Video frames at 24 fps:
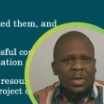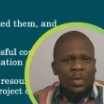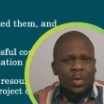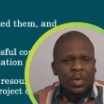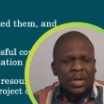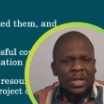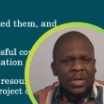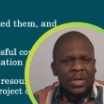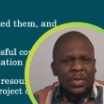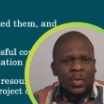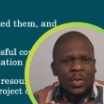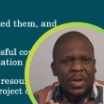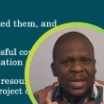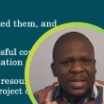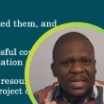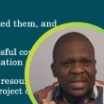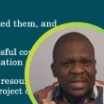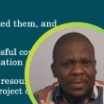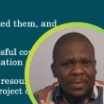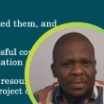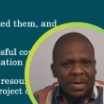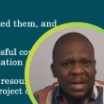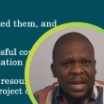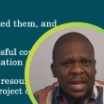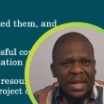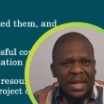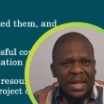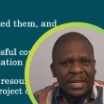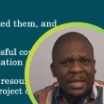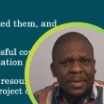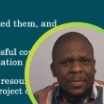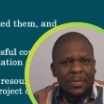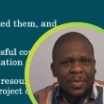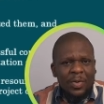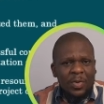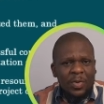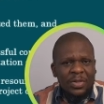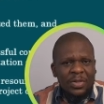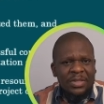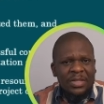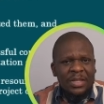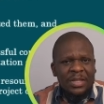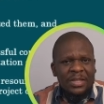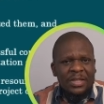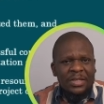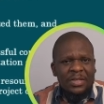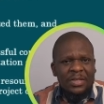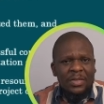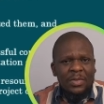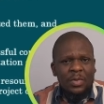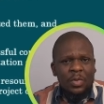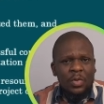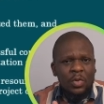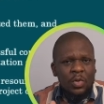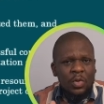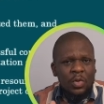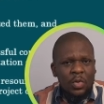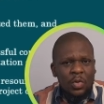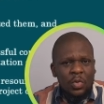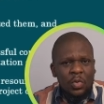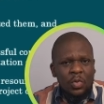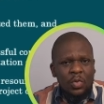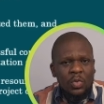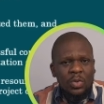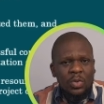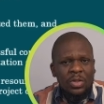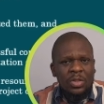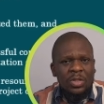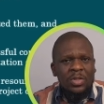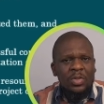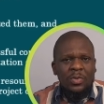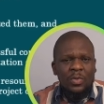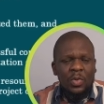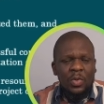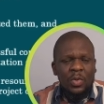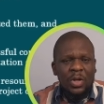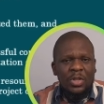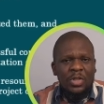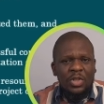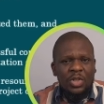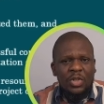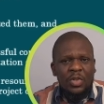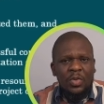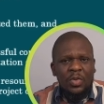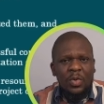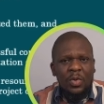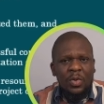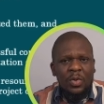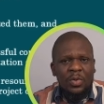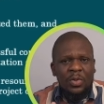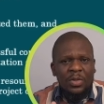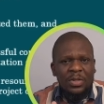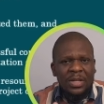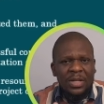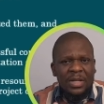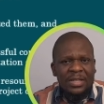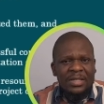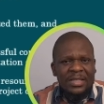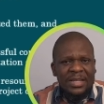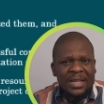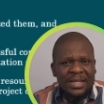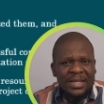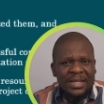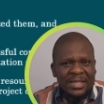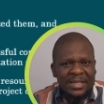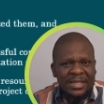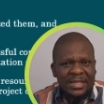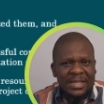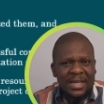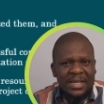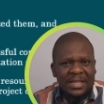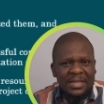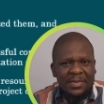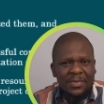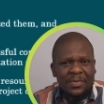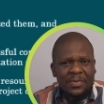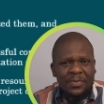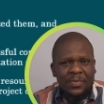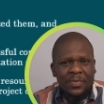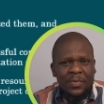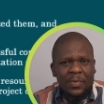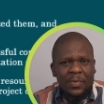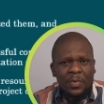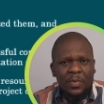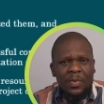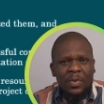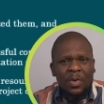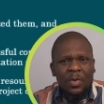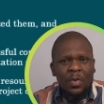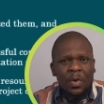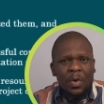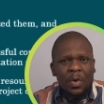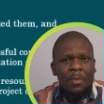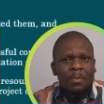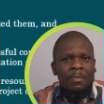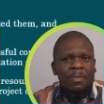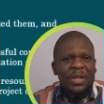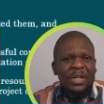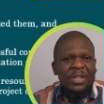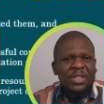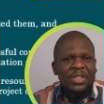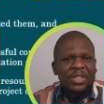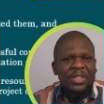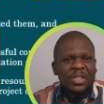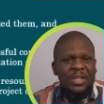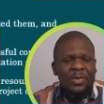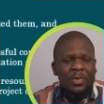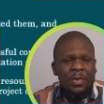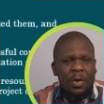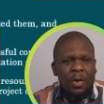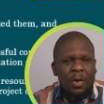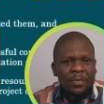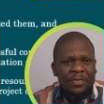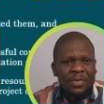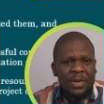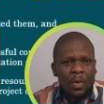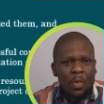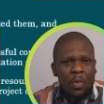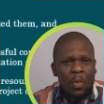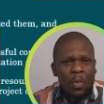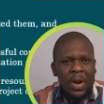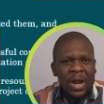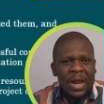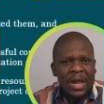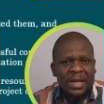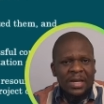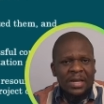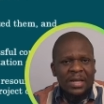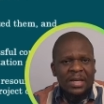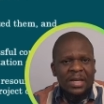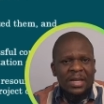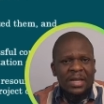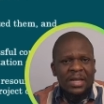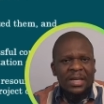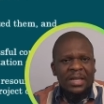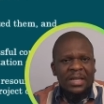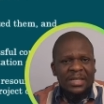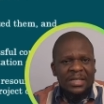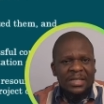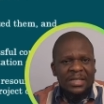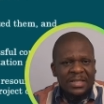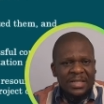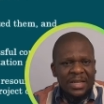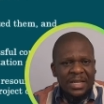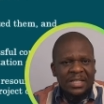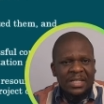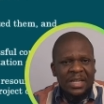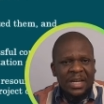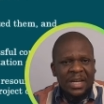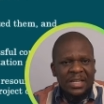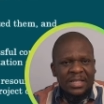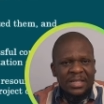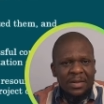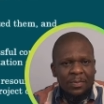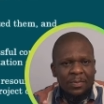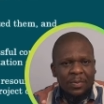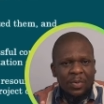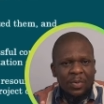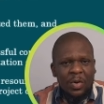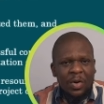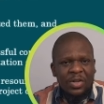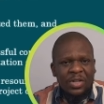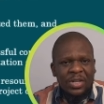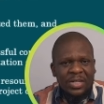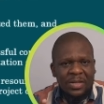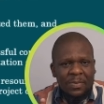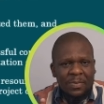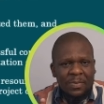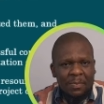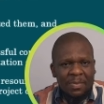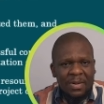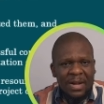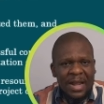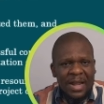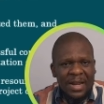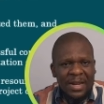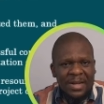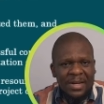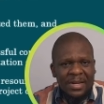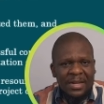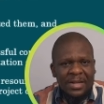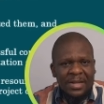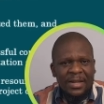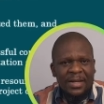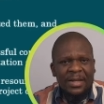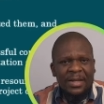You need to explain the process you used to ensure the successful completion of the work, such as the project plan,